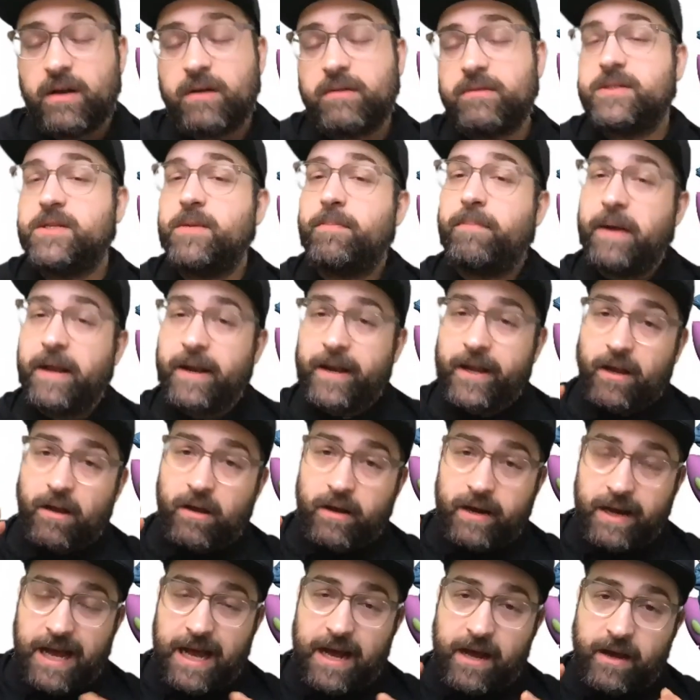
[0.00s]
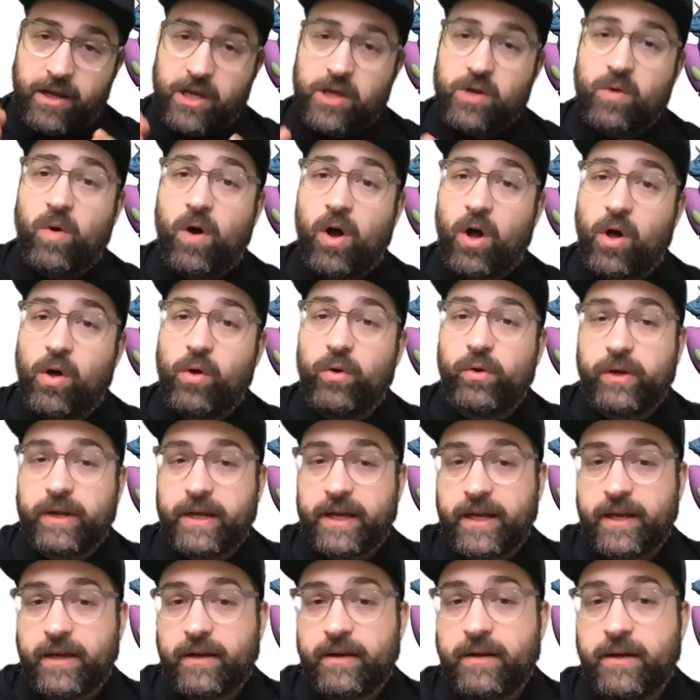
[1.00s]
depending on how you hold
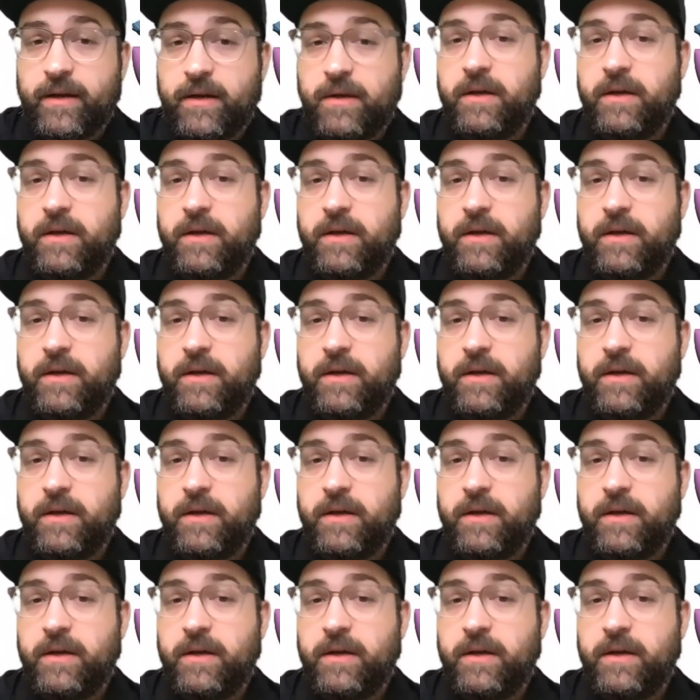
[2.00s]
it,